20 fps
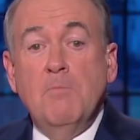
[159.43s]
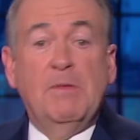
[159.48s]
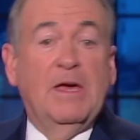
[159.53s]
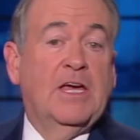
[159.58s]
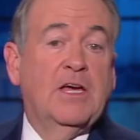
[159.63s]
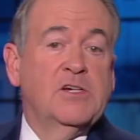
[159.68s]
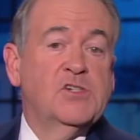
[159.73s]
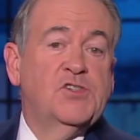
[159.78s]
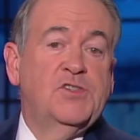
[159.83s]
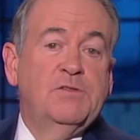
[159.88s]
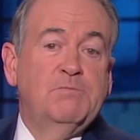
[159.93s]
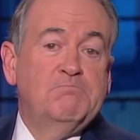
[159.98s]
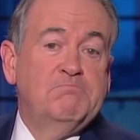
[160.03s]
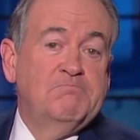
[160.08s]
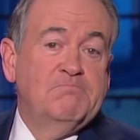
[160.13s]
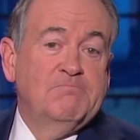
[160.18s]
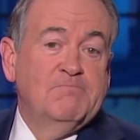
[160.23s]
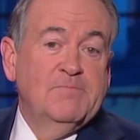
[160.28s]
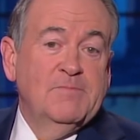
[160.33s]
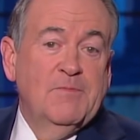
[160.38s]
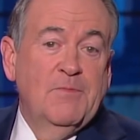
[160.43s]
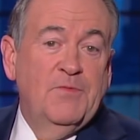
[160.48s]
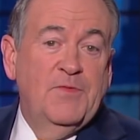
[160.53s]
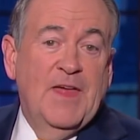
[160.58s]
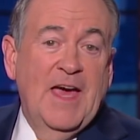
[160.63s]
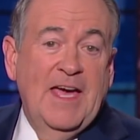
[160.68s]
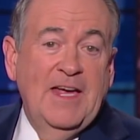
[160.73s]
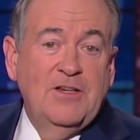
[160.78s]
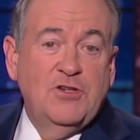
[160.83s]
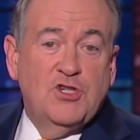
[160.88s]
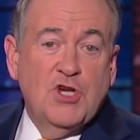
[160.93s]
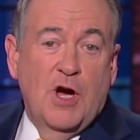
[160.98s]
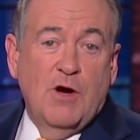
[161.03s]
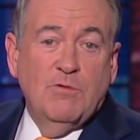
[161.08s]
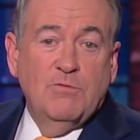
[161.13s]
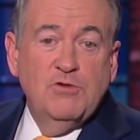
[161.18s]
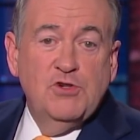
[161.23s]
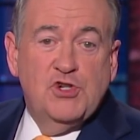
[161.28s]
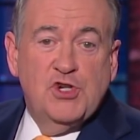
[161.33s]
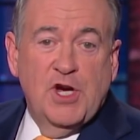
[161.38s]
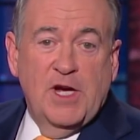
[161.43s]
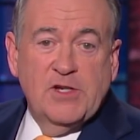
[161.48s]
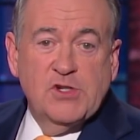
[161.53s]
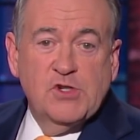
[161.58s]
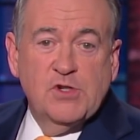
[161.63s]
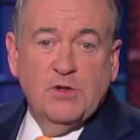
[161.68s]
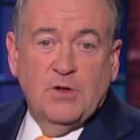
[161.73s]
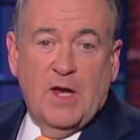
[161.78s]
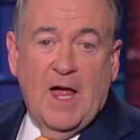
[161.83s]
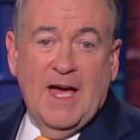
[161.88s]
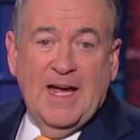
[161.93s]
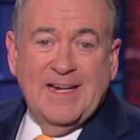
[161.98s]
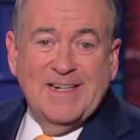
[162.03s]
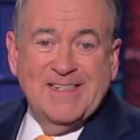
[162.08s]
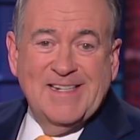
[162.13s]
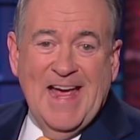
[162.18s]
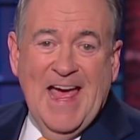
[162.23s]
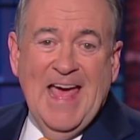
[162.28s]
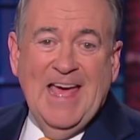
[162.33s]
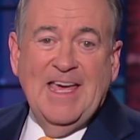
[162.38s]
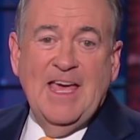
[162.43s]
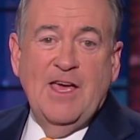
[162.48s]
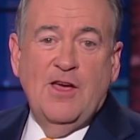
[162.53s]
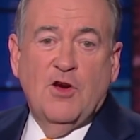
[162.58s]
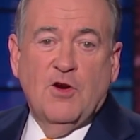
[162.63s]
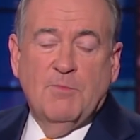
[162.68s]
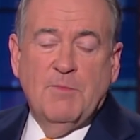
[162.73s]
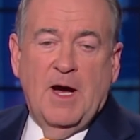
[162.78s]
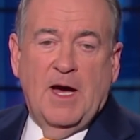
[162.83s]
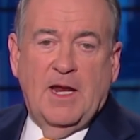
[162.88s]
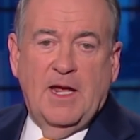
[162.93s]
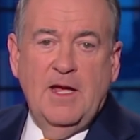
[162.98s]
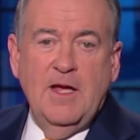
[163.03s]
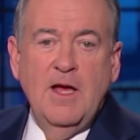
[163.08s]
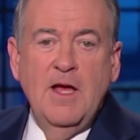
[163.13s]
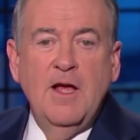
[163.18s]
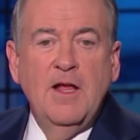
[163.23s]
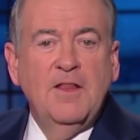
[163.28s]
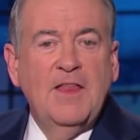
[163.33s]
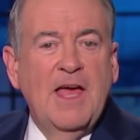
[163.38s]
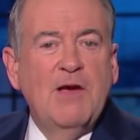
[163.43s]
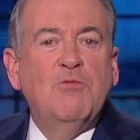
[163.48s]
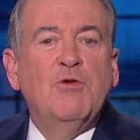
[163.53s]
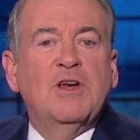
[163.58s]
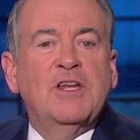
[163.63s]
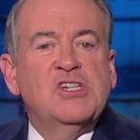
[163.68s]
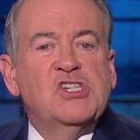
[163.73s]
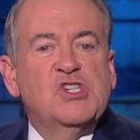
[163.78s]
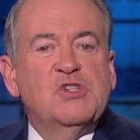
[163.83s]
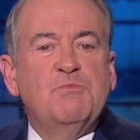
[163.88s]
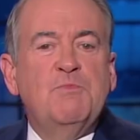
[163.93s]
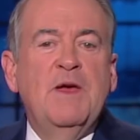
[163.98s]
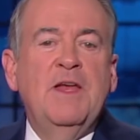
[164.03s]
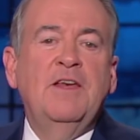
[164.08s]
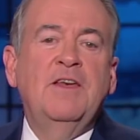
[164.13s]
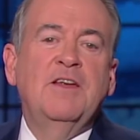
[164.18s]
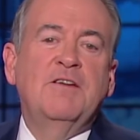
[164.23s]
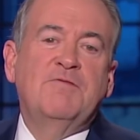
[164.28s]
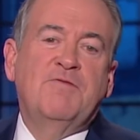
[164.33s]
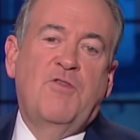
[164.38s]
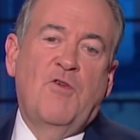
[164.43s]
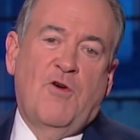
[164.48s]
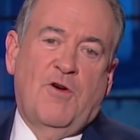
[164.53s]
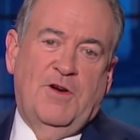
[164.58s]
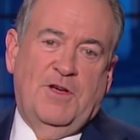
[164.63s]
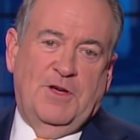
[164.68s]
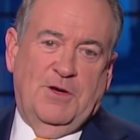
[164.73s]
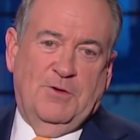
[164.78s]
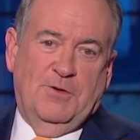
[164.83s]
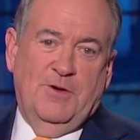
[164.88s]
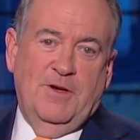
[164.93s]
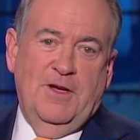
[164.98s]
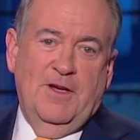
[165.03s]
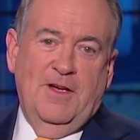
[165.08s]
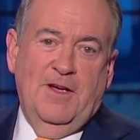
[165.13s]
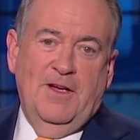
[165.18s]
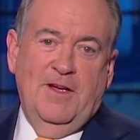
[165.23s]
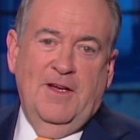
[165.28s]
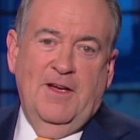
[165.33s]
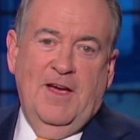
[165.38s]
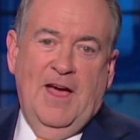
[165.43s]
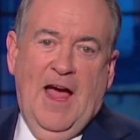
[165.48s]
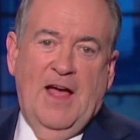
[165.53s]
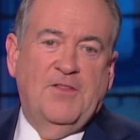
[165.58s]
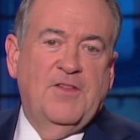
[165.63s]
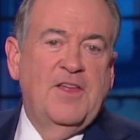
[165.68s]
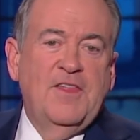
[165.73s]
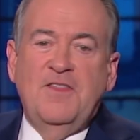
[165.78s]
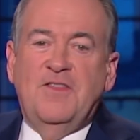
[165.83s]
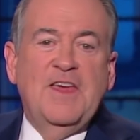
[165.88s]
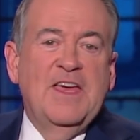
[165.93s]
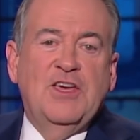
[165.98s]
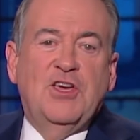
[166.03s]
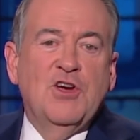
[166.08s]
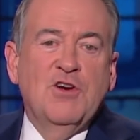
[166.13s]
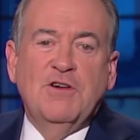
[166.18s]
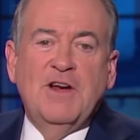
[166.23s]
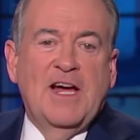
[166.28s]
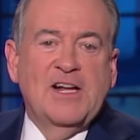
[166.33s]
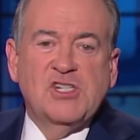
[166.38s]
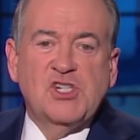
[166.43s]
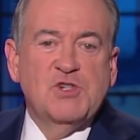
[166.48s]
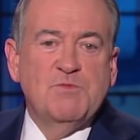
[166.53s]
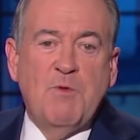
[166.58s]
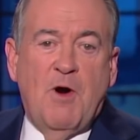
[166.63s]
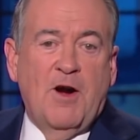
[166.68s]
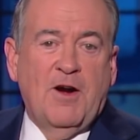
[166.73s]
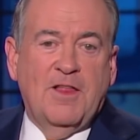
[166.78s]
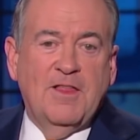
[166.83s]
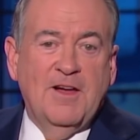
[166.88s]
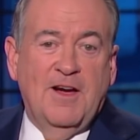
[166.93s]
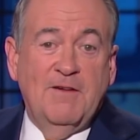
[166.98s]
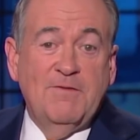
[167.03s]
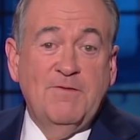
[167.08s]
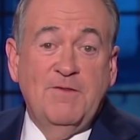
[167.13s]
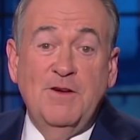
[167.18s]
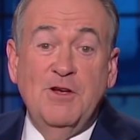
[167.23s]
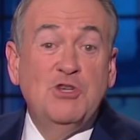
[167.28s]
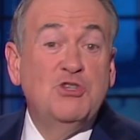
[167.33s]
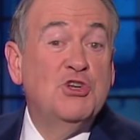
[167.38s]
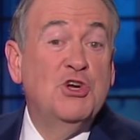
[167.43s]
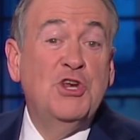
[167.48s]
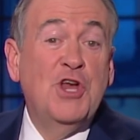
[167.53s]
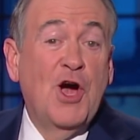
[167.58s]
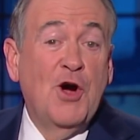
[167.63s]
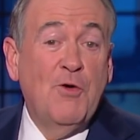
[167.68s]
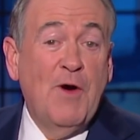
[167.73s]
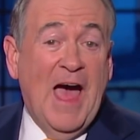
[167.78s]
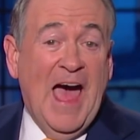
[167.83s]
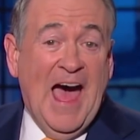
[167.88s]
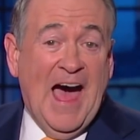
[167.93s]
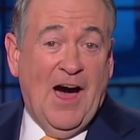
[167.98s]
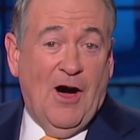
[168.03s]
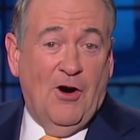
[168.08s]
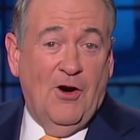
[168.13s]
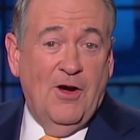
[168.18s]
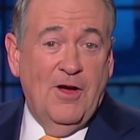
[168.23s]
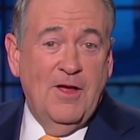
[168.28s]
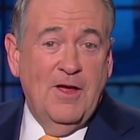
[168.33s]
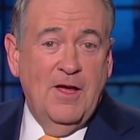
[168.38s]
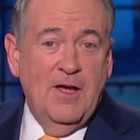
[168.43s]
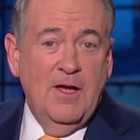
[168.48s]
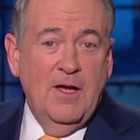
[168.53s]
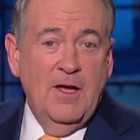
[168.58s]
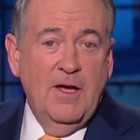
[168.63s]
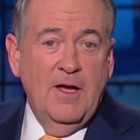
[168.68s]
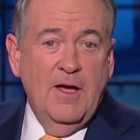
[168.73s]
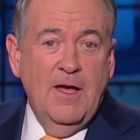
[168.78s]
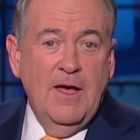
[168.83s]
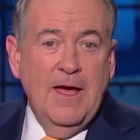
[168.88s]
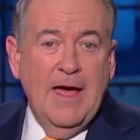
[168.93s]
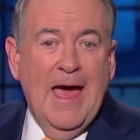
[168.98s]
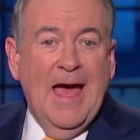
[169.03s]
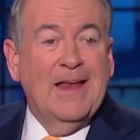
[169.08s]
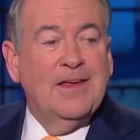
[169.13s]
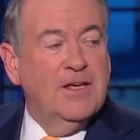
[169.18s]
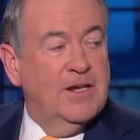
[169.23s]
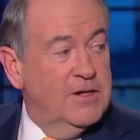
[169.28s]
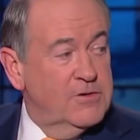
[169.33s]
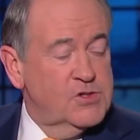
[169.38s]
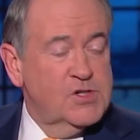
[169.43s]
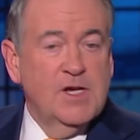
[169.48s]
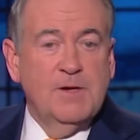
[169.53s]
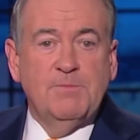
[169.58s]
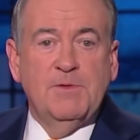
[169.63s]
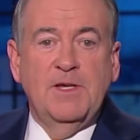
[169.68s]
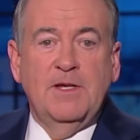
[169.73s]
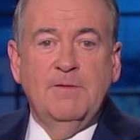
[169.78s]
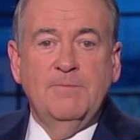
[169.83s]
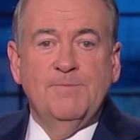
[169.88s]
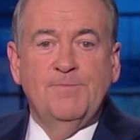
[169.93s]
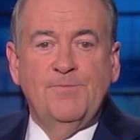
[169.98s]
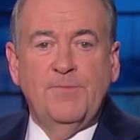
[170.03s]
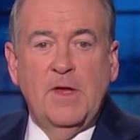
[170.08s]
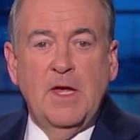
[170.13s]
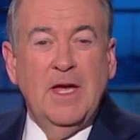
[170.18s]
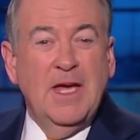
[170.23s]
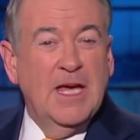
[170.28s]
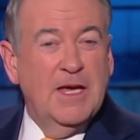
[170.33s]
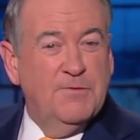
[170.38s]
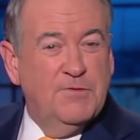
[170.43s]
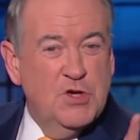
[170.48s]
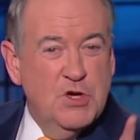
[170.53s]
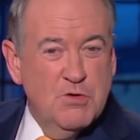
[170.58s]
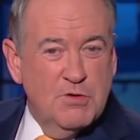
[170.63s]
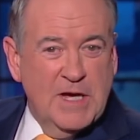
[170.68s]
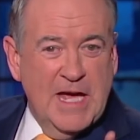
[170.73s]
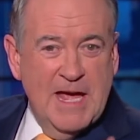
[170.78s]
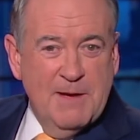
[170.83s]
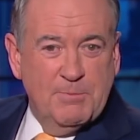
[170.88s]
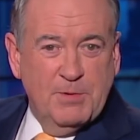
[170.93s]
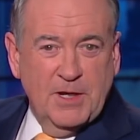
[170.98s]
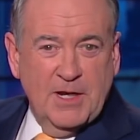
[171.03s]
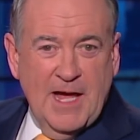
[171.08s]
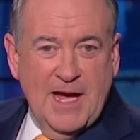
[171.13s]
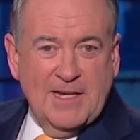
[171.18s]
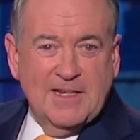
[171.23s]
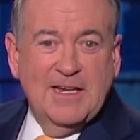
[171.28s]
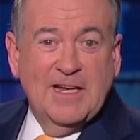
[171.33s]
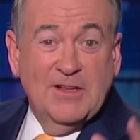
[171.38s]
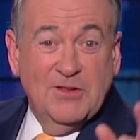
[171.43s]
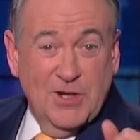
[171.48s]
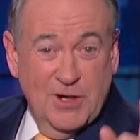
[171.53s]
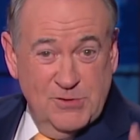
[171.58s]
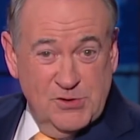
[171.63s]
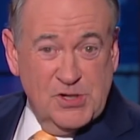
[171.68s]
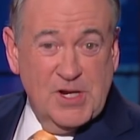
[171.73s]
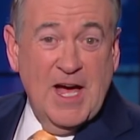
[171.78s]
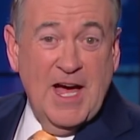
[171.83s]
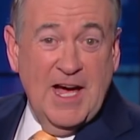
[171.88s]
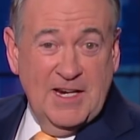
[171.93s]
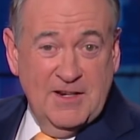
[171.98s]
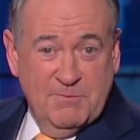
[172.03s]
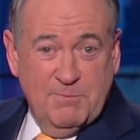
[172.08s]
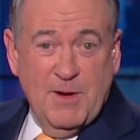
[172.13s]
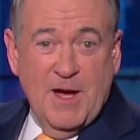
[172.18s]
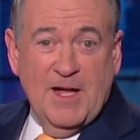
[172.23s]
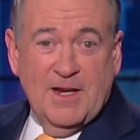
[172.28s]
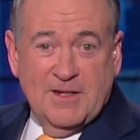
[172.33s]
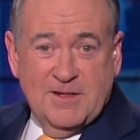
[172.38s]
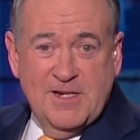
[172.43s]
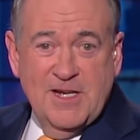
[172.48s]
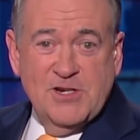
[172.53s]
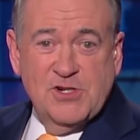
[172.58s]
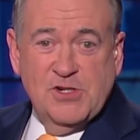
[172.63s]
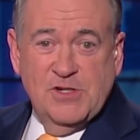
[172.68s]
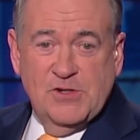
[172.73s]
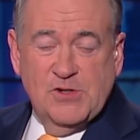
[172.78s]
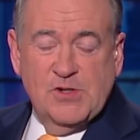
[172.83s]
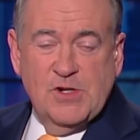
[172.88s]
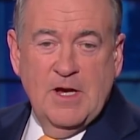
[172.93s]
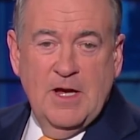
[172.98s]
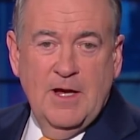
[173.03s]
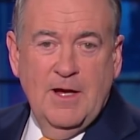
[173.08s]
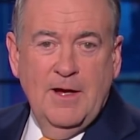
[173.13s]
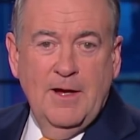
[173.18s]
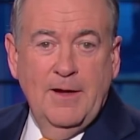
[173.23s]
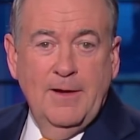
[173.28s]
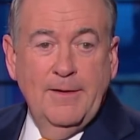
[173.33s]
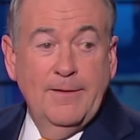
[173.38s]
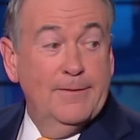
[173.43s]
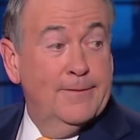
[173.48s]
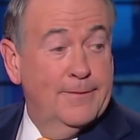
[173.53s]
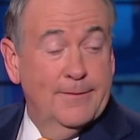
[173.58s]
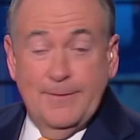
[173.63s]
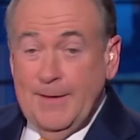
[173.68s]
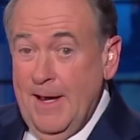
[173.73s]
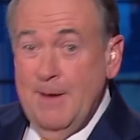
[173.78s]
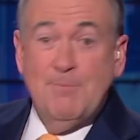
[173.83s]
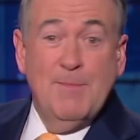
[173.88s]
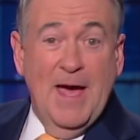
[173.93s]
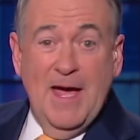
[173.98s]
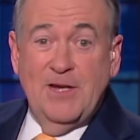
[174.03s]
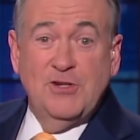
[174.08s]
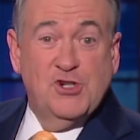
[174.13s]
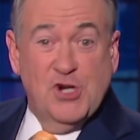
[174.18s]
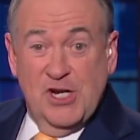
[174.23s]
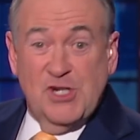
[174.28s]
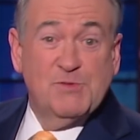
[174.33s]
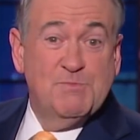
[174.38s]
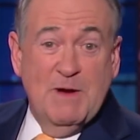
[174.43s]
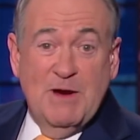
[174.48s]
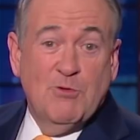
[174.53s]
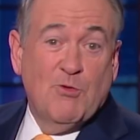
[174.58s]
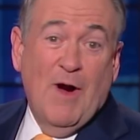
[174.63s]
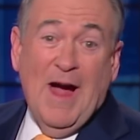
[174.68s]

because they don't just like taking your money, they want to spend it for you. And they think you're not smart enough to know how. And you know something? If you keep electing those kind of politicians, they may just be